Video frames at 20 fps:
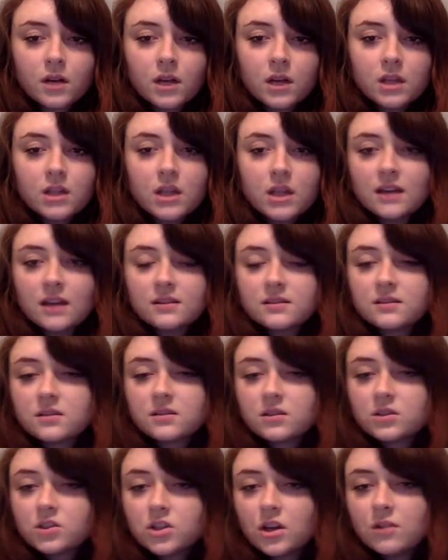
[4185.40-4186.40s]
Yes,
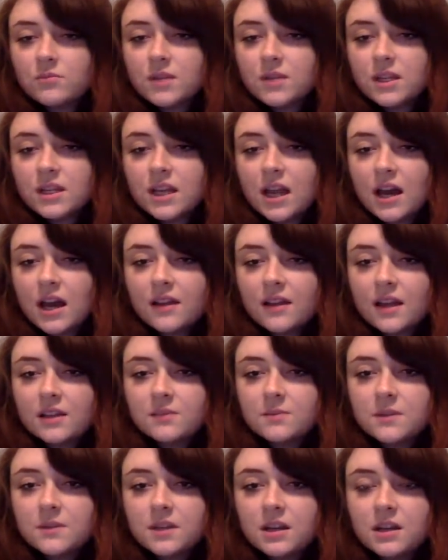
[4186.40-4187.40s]
show media. That's
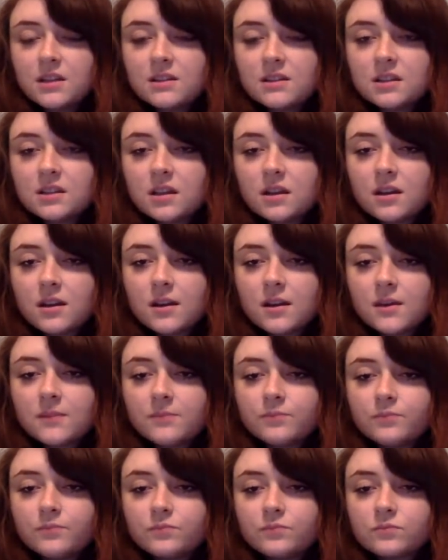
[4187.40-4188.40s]
because
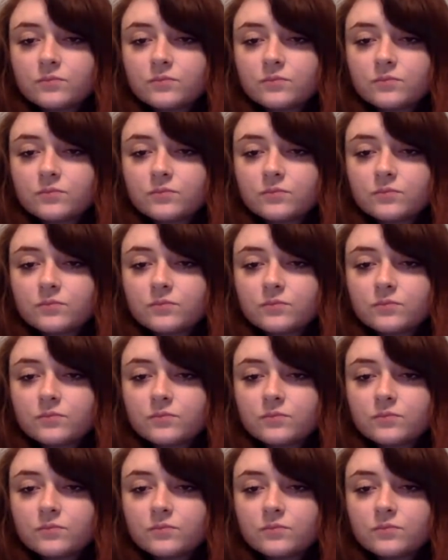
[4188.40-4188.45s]
I